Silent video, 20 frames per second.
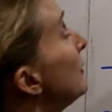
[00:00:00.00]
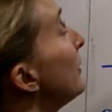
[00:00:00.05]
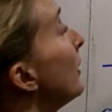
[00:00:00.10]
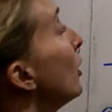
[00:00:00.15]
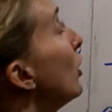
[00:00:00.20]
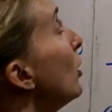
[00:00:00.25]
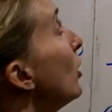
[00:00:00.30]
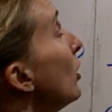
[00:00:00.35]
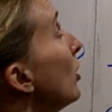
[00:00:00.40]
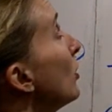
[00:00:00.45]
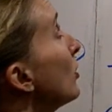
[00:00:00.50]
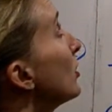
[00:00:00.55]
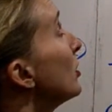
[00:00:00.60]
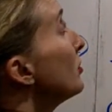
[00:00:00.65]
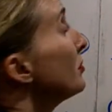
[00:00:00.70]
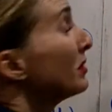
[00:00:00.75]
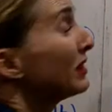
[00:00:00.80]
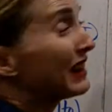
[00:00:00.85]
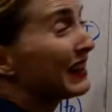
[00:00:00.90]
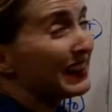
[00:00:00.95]
They'll
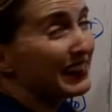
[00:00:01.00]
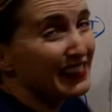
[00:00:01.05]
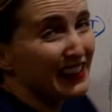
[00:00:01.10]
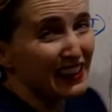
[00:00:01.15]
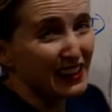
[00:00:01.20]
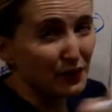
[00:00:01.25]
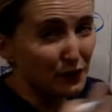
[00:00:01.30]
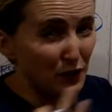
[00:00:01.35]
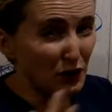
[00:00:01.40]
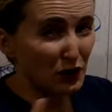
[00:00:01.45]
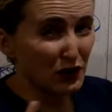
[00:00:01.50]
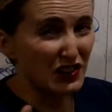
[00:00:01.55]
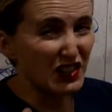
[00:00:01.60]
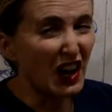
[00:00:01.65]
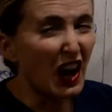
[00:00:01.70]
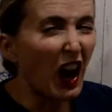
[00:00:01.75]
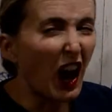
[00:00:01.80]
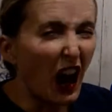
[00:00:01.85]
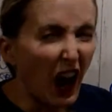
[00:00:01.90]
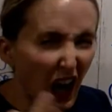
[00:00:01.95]
complain that it feels
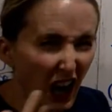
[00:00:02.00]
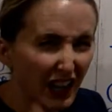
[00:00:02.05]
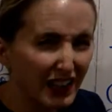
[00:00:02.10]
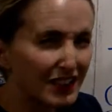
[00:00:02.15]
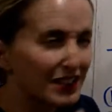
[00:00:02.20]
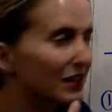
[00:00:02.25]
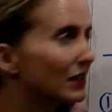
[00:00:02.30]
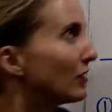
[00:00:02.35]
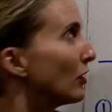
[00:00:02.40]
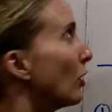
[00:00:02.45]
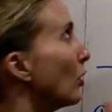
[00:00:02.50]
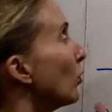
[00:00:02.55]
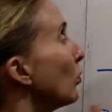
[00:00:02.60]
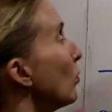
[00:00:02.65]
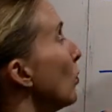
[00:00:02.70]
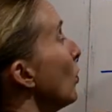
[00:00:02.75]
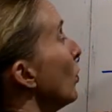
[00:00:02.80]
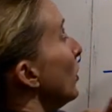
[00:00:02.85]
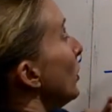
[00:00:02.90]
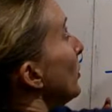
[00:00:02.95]
hot or
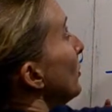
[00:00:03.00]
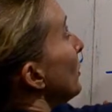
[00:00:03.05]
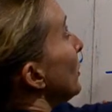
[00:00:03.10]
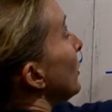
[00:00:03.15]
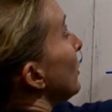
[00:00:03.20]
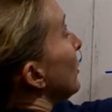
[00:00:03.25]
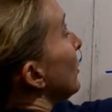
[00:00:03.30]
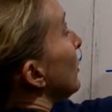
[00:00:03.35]
warm.